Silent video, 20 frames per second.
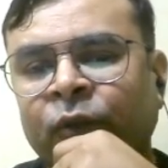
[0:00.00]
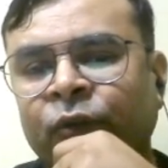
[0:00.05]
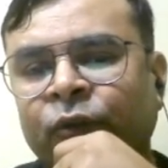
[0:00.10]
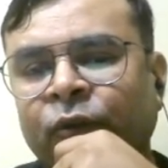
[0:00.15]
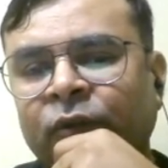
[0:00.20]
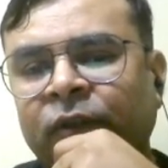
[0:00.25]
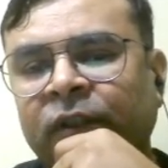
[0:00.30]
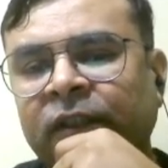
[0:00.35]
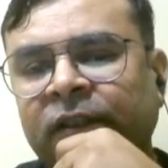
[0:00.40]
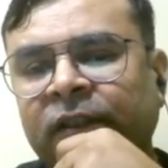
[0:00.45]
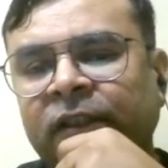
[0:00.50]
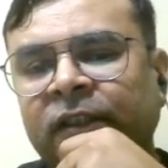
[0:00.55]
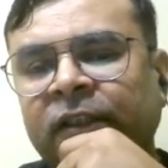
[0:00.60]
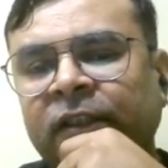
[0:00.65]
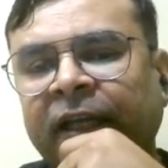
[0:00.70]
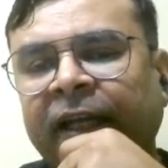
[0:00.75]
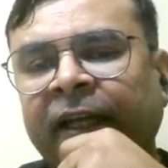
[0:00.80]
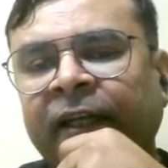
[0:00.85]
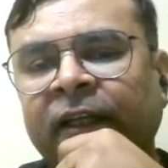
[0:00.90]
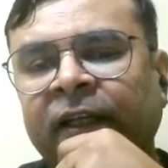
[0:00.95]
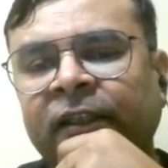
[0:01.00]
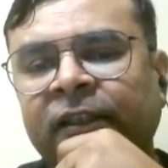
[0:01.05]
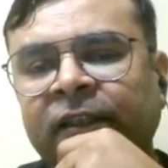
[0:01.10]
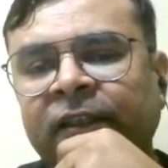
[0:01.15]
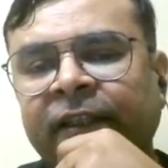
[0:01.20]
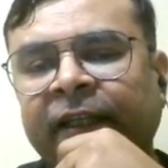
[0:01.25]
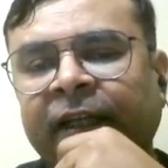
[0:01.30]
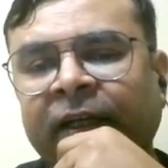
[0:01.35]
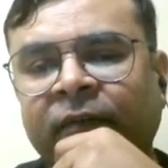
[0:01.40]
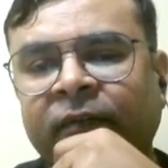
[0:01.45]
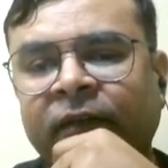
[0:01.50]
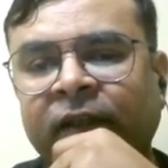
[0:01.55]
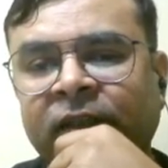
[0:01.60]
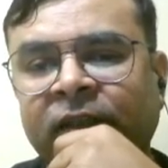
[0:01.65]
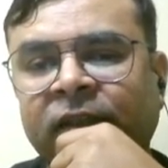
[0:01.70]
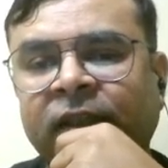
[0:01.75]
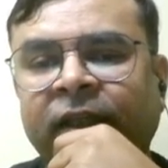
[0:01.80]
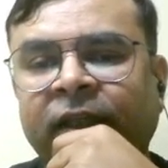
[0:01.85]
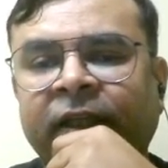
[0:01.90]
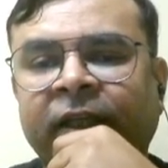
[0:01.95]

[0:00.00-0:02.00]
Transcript: So this is the energy get wasted